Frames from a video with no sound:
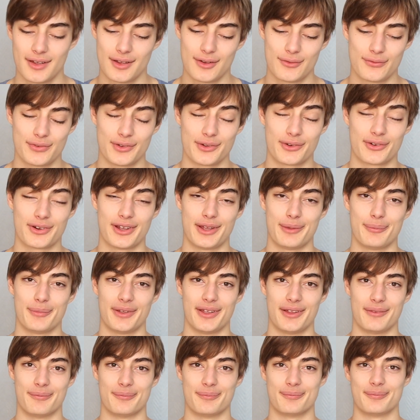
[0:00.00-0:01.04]
Feel great,
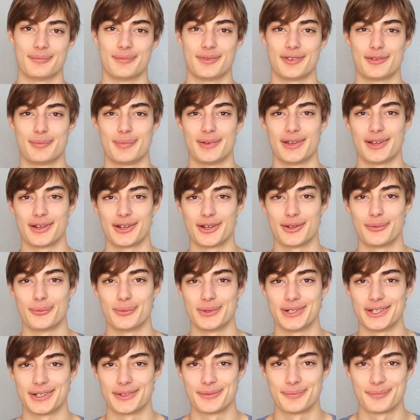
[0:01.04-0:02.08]
man. It's been a good
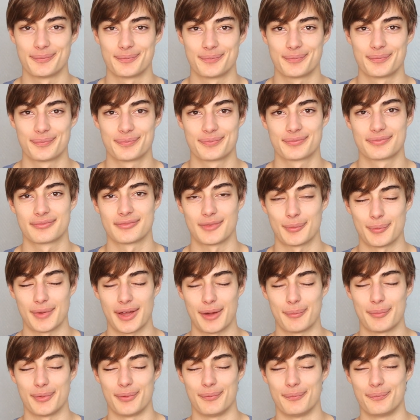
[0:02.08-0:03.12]
week. I'm
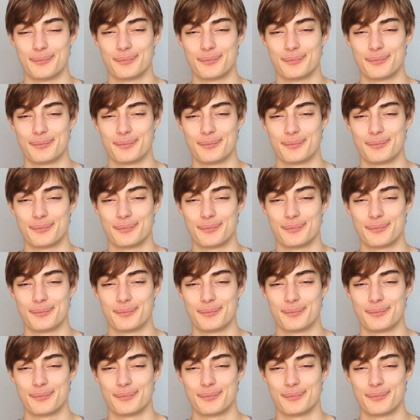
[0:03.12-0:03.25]
happy.